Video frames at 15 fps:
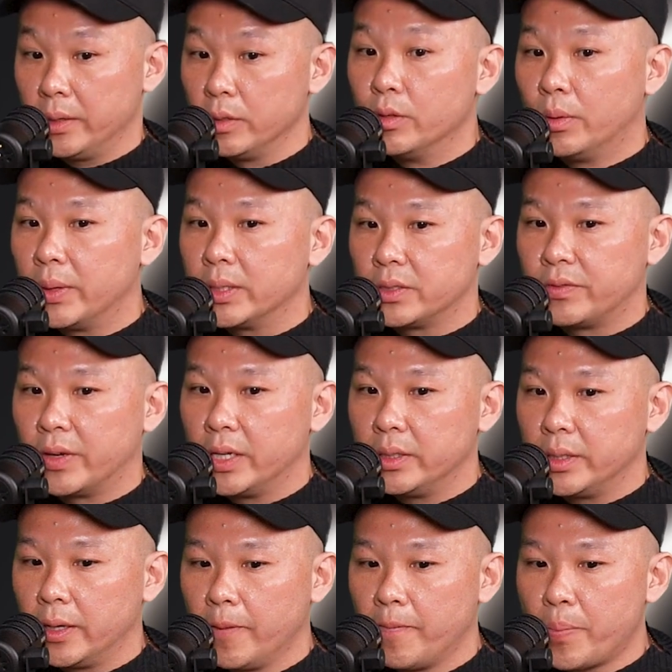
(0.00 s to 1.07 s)
you know what's a funny
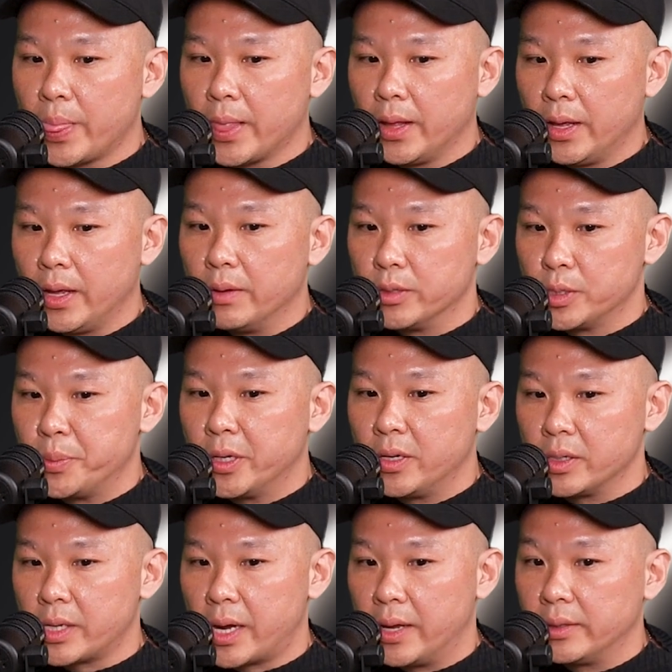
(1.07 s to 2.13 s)
thing? It was
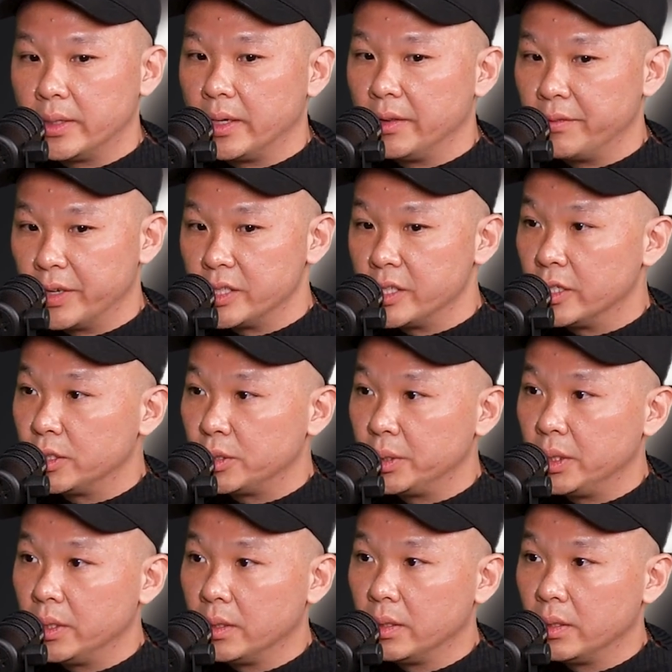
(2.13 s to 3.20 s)
because I entered the events
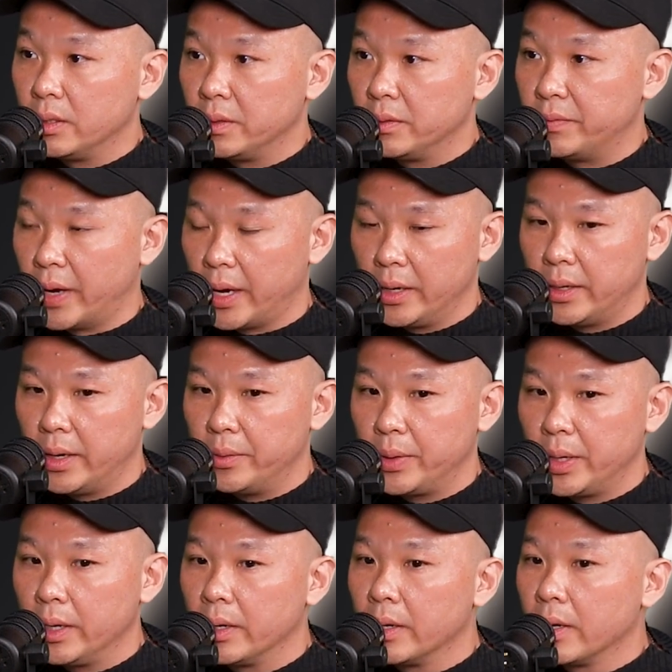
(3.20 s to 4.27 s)
industry via that
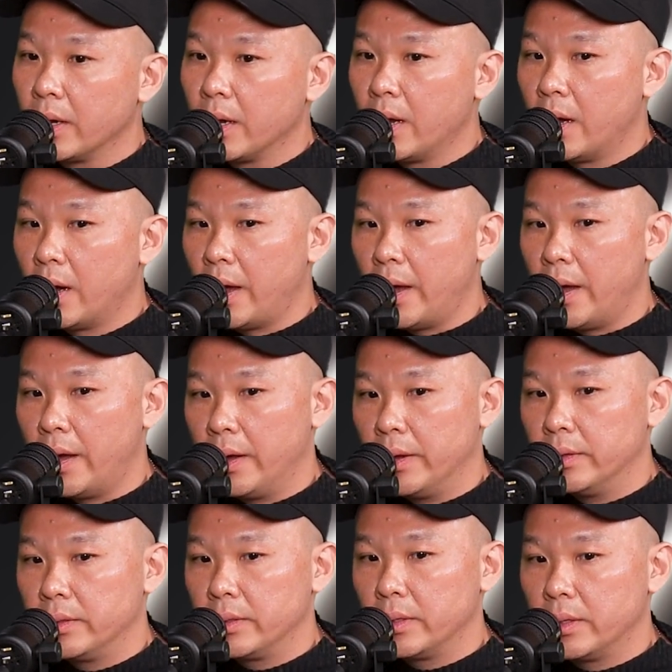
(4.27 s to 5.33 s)
way,
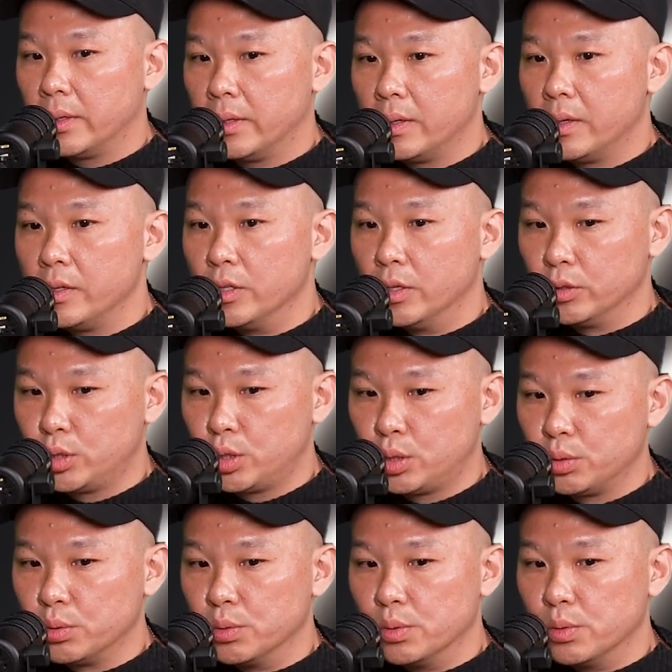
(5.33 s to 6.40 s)
and
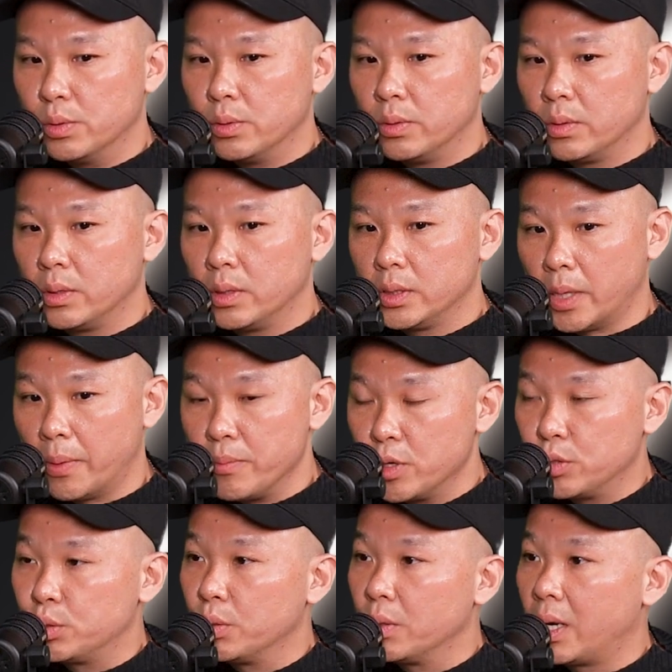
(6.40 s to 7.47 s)
through some
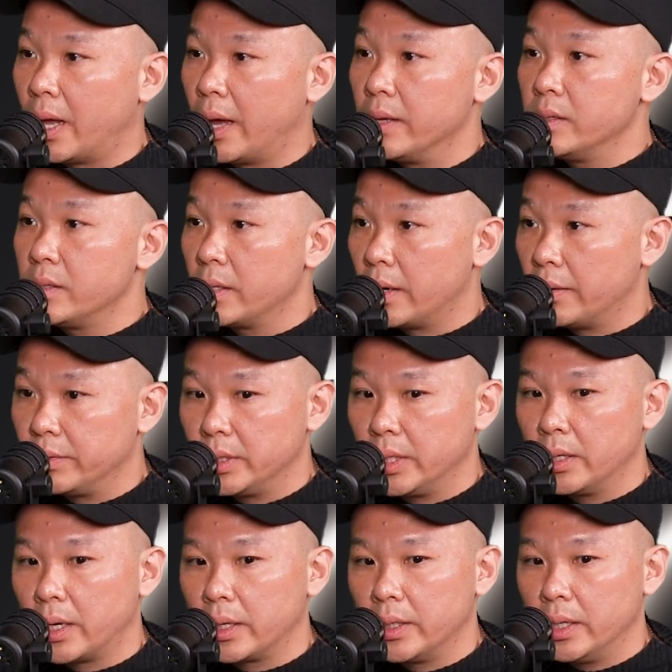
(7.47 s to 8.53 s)
mutual clients and
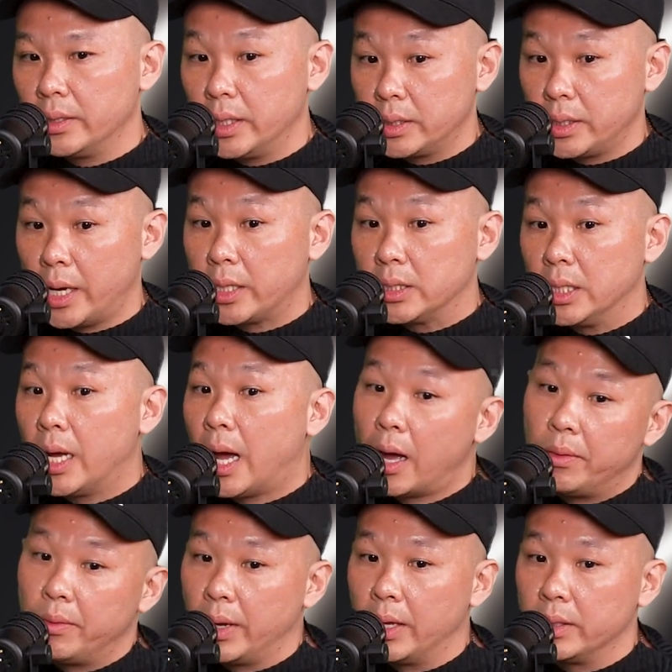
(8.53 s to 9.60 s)
everything like that. That's actually
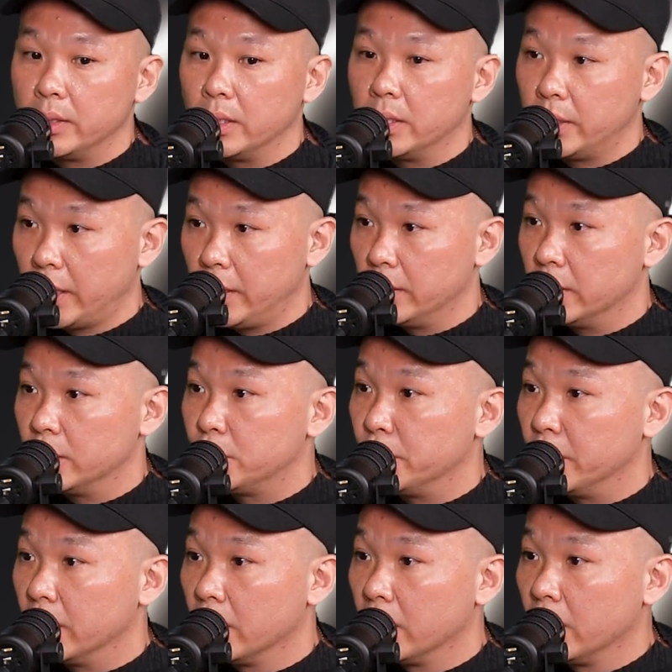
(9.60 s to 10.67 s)
how I entered the tech
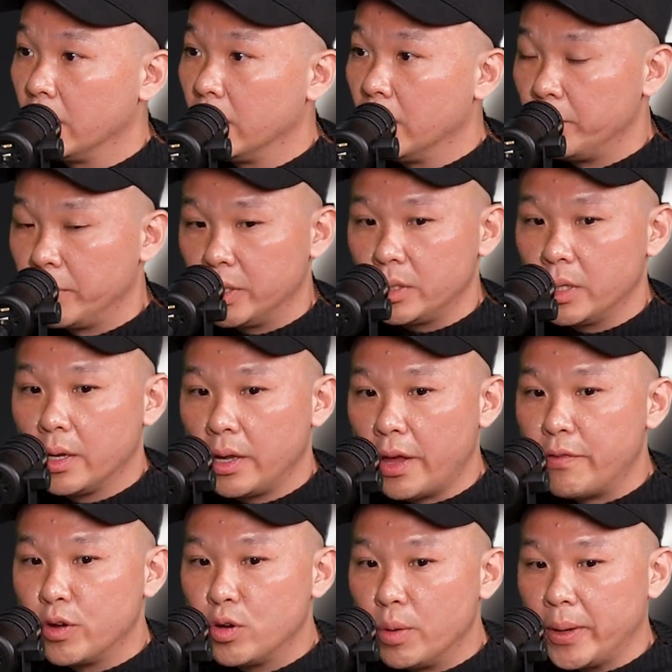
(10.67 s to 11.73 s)
industry. Because
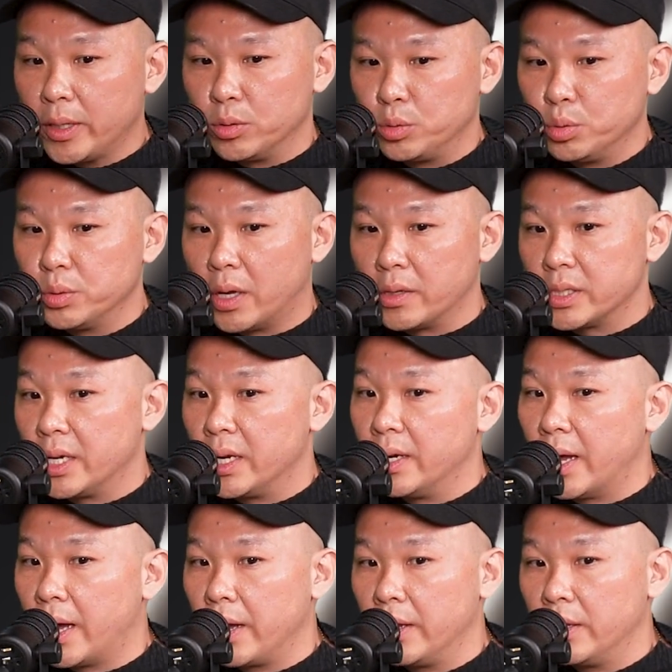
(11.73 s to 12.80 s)
if you go back to
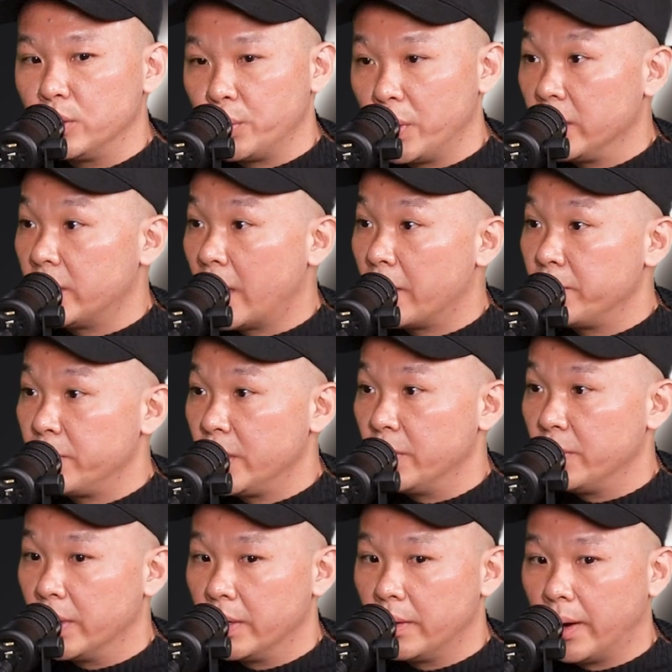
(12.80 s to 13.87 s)
2009, 2010
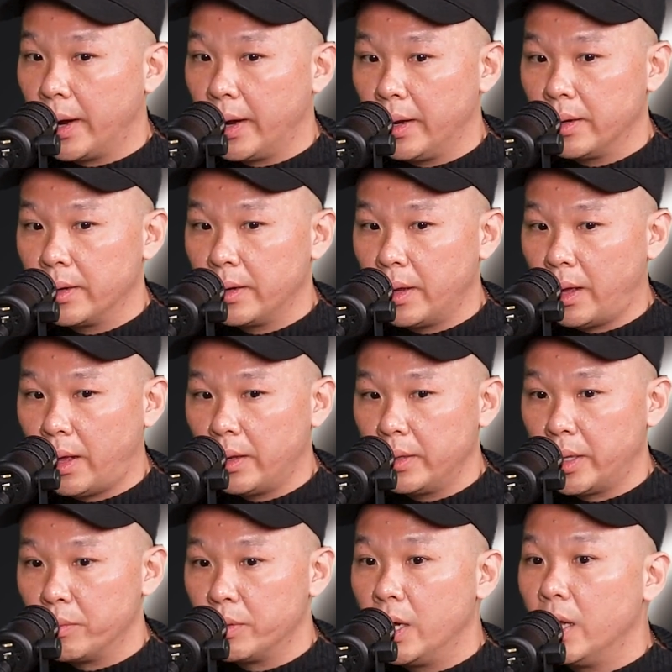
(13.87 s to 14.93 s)
period, right?
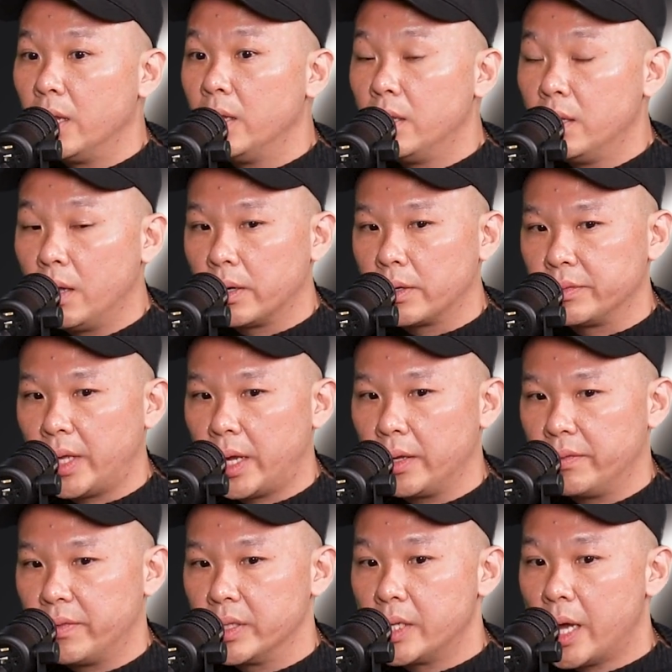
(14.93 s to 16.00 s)
There were a lot of tech
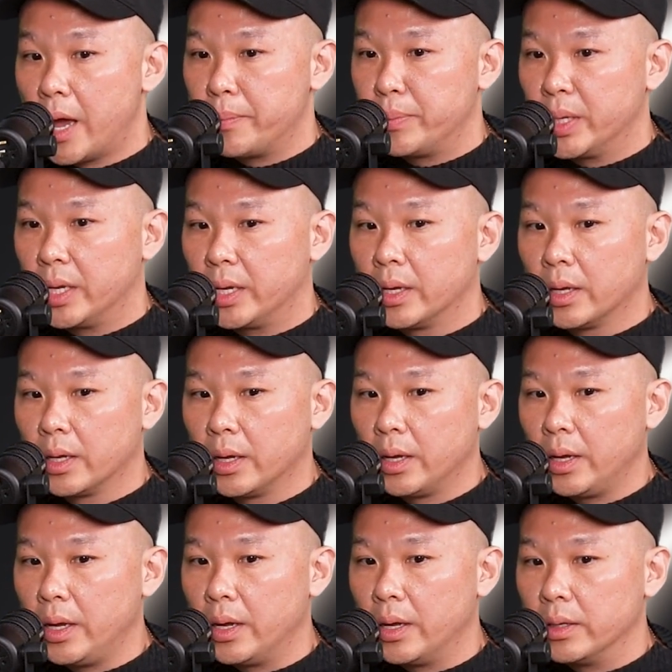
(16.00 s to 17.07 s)
events happening
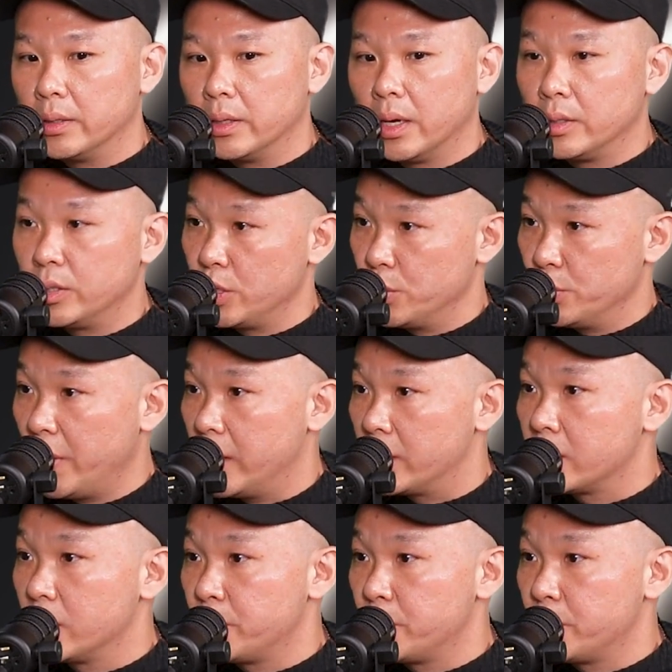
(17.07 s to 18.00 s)
in the US,